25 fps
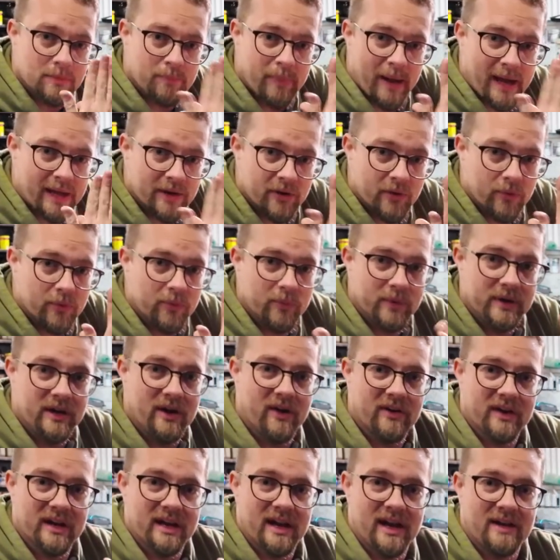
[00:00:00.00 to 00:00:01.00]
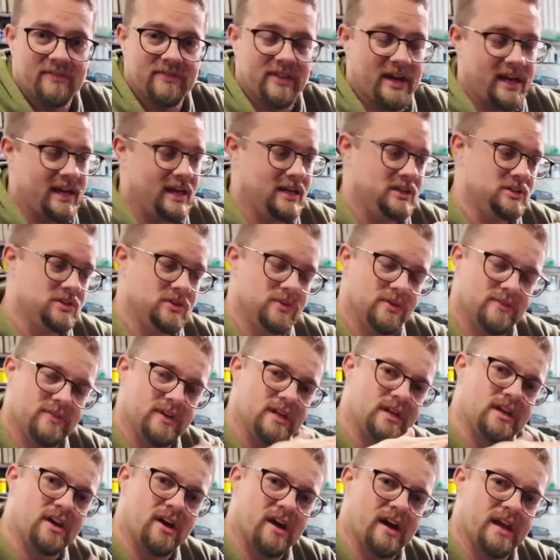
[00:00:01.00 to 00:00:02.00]
panel, we're not going to have that issue of
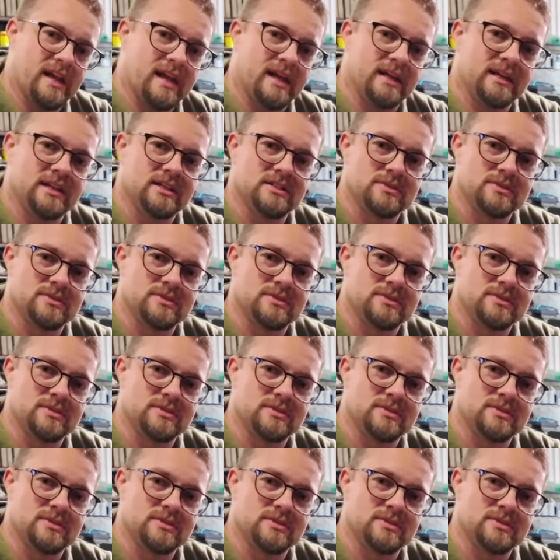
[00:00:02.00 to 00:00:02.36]
it cutting in,